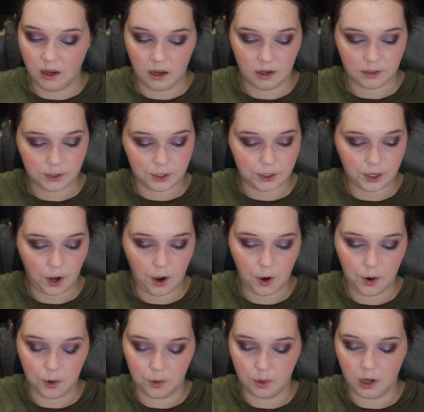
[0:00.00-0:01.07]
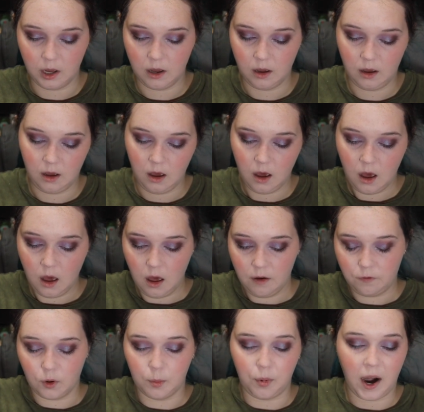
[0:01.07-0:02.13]
So
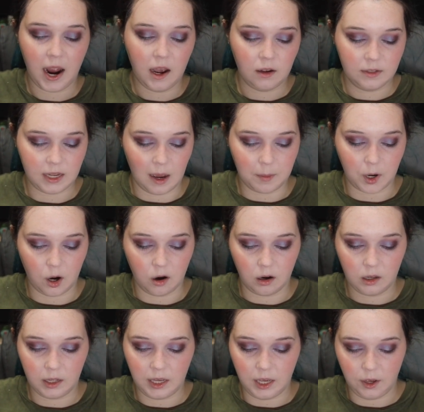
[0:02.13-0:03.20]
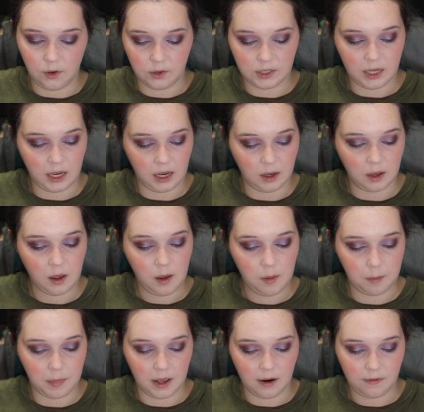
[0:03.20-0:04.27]
for brows, I'm currently using
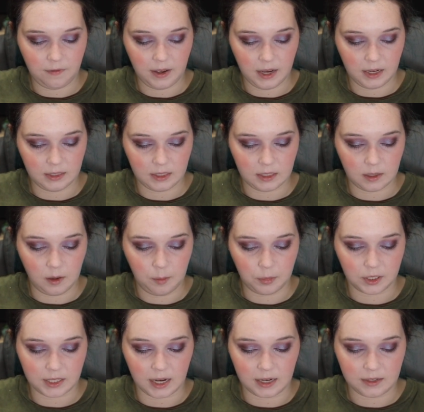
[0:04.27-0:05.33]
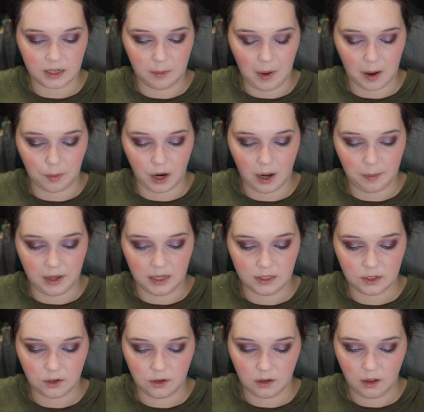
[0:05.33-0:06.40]
Benefit's Precisely My Brow
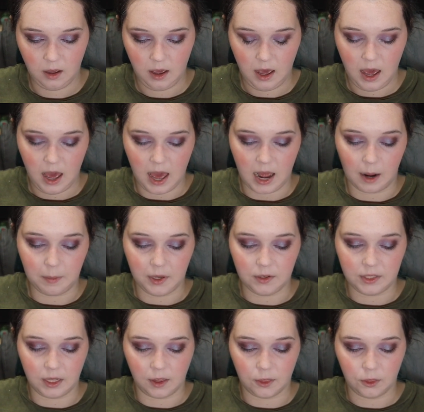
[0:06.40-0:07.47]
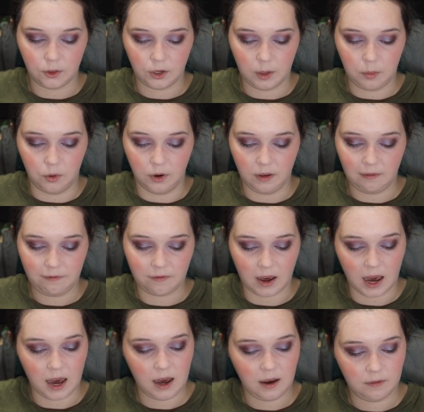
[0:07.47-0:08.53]
Pencil, and I'm using
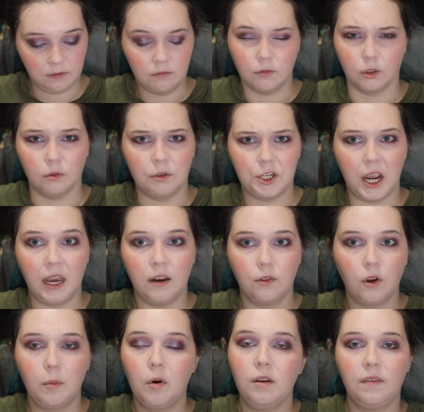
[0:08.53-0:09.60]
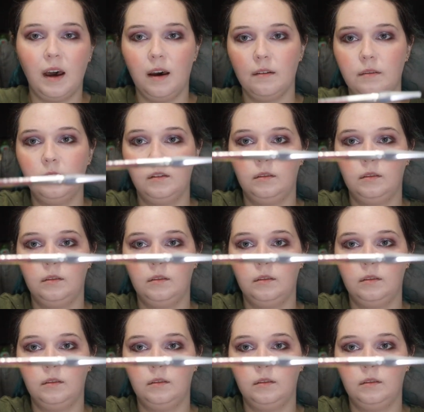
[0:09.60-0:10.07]
3.5, or shade 3.5.